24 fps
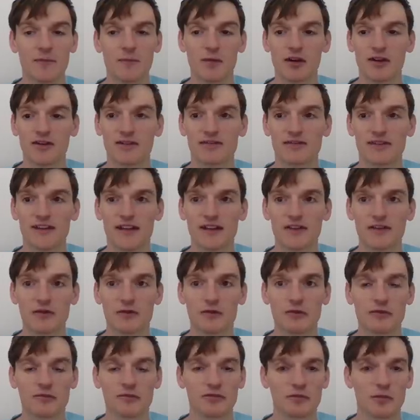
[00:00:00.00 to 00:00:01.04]
American
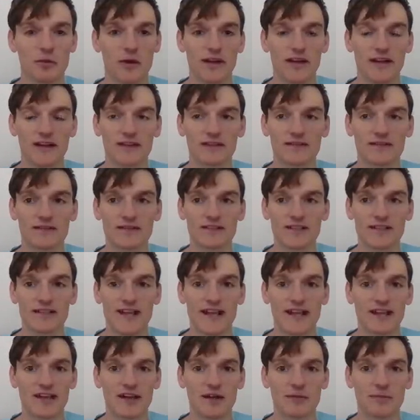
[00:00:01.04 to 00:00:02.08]
Cycling Group's waiting to
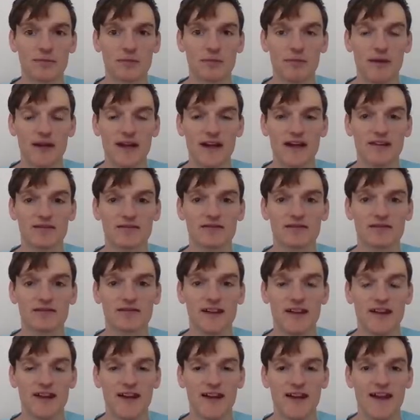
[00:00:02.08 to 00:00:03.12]
take up the pace,